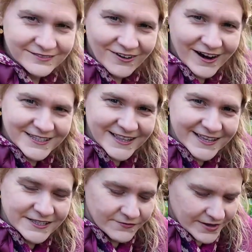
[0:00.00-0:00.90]
Right, so
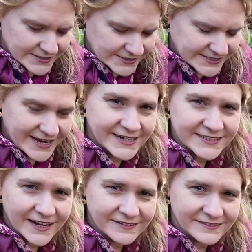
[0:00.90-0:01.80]
that's the first container
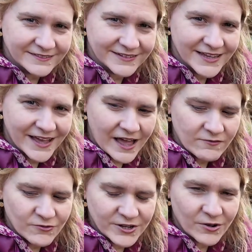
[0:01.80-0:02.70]
done.
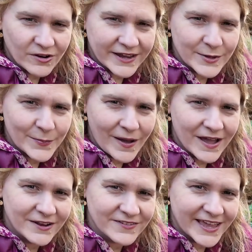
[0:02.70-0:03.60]
I've already got like a
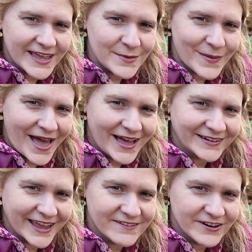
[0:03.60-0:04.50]
pile of keep
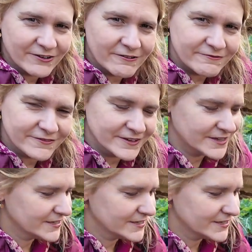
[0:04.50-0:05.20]
and get rid of.